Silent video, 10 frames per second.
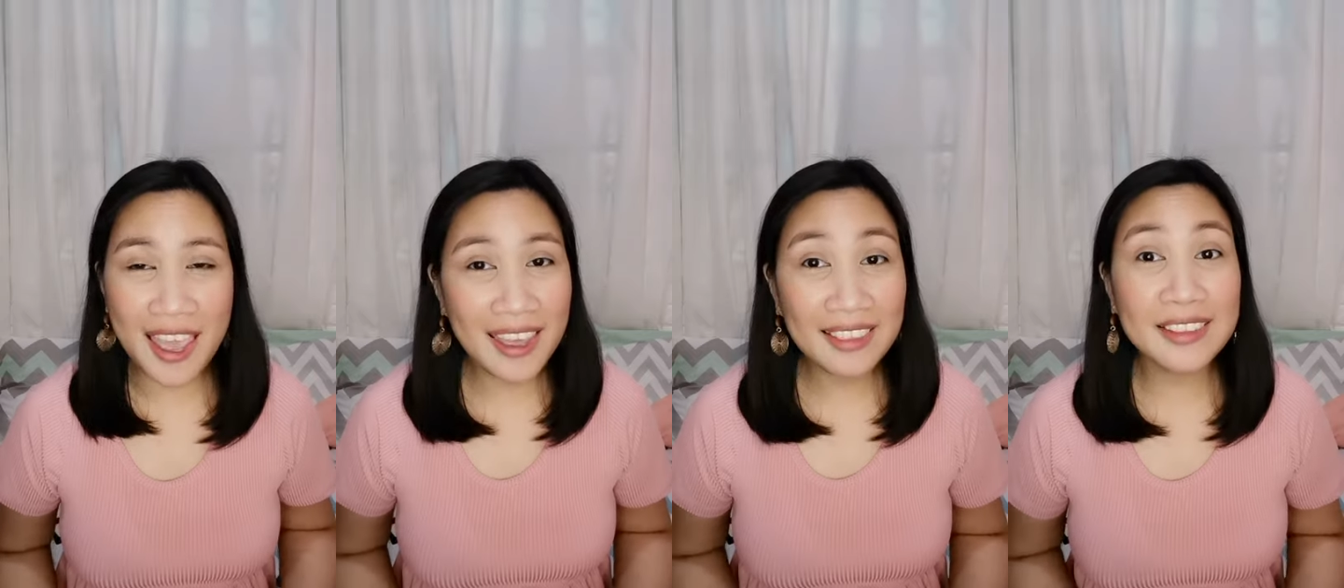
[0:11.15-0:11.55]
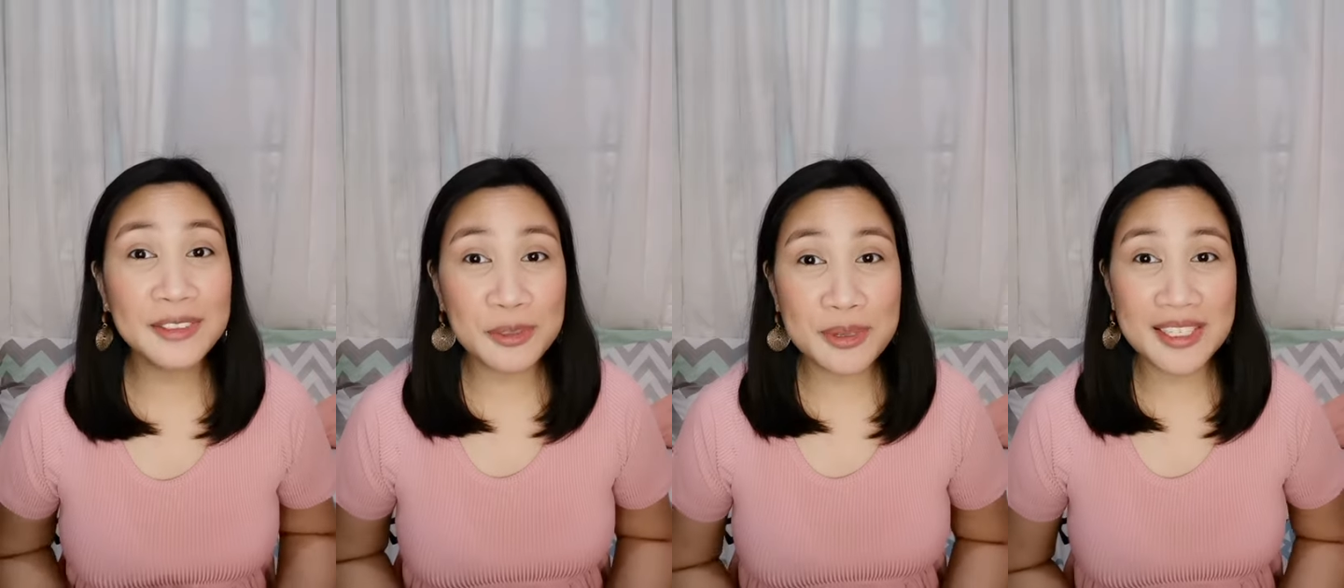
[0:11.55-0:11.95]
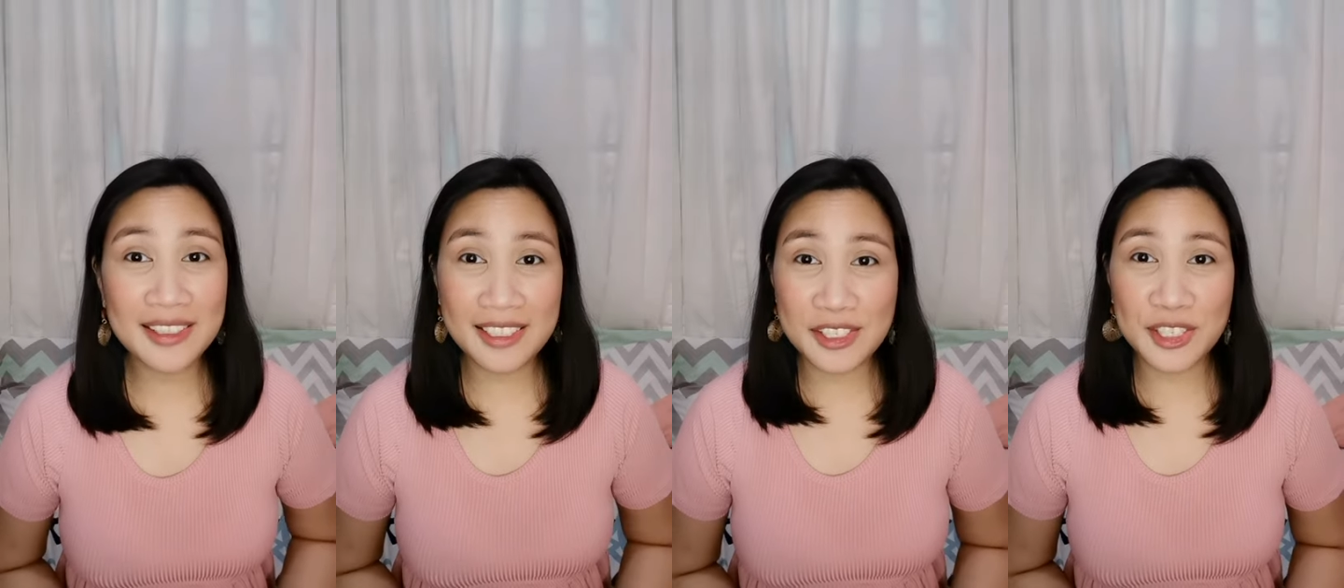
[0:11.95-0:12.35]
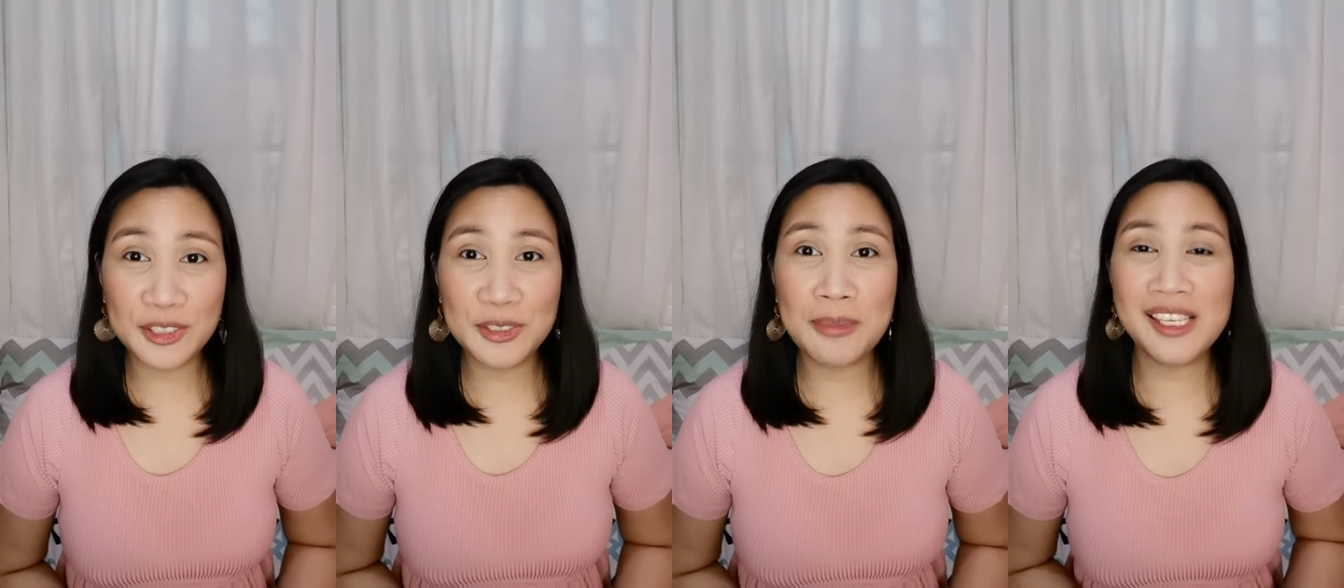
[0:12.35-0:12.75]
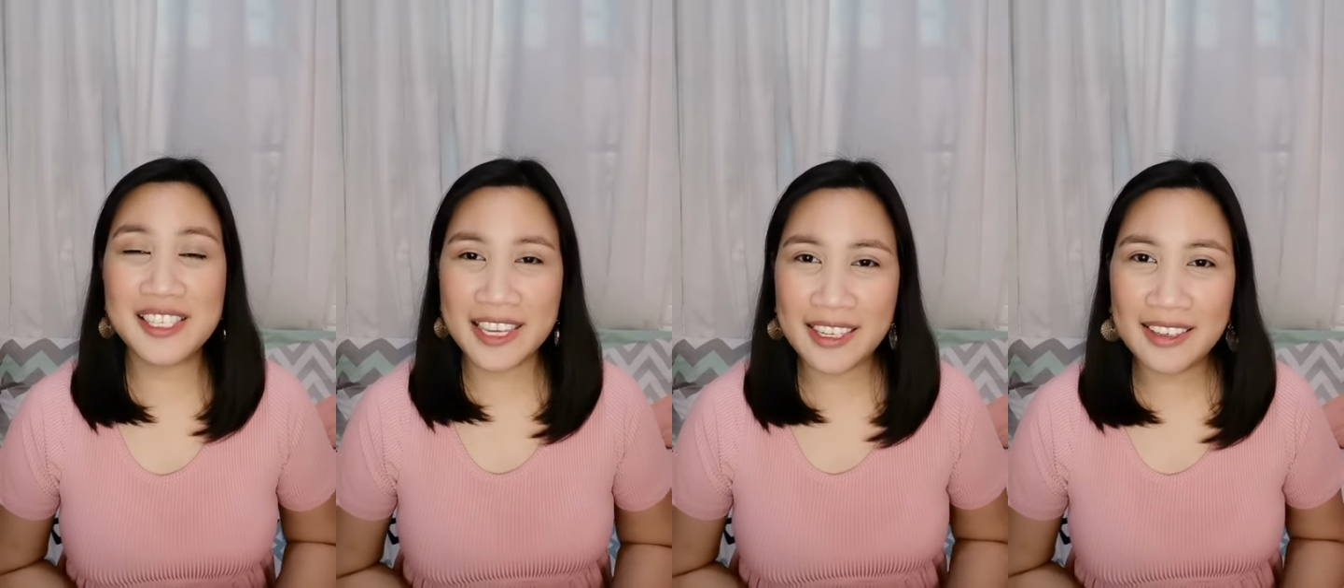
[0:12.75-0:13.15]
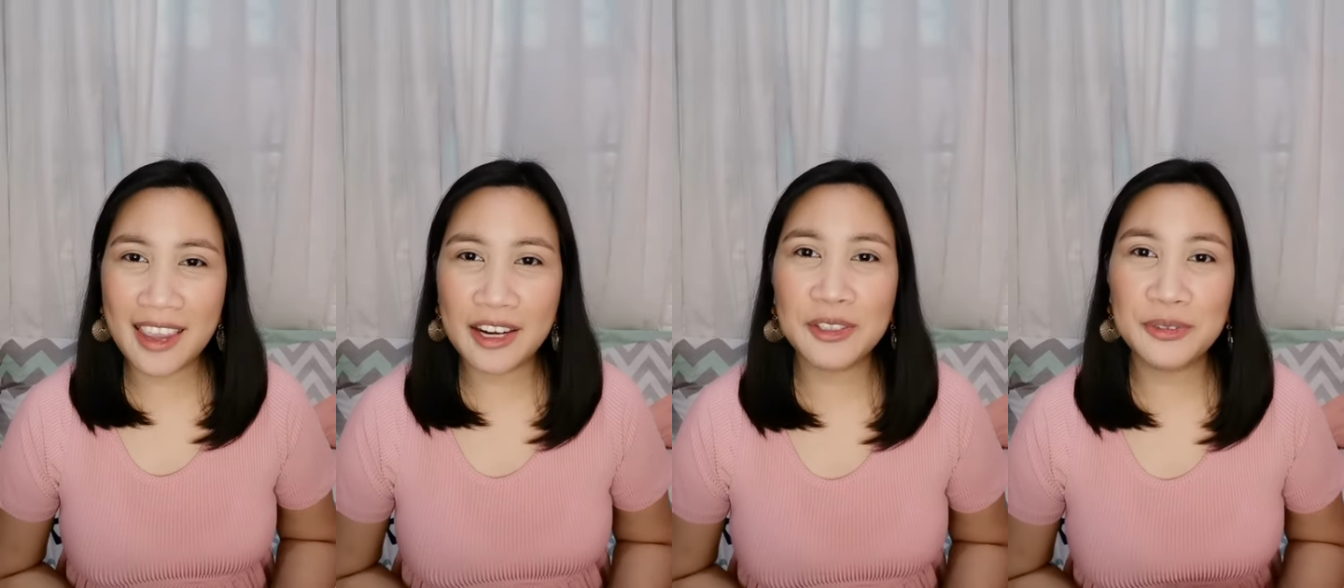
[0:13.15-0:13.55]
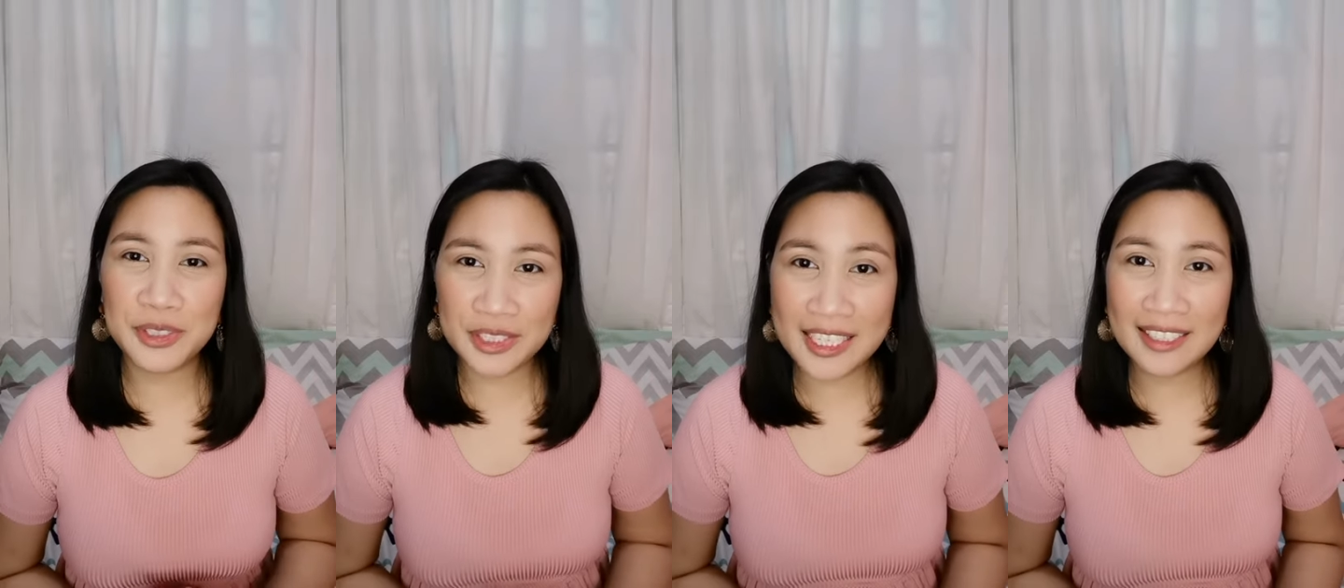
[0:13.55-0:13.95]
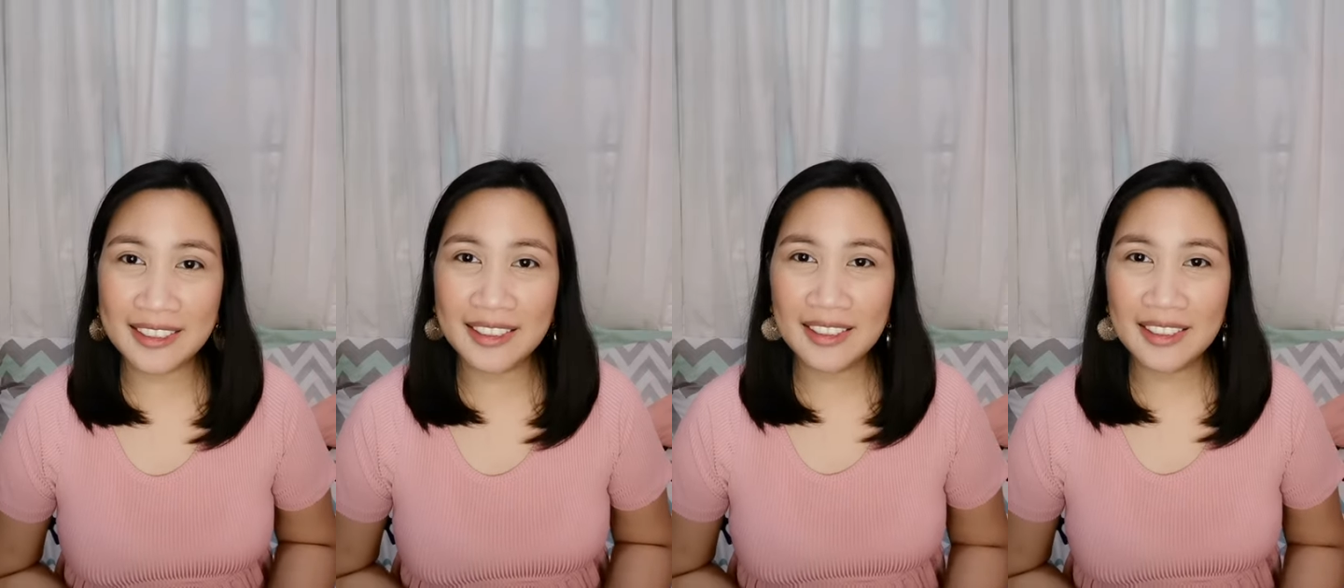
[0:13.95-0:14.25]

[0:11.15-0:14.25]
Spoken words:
and the newest addition to my skincare routine.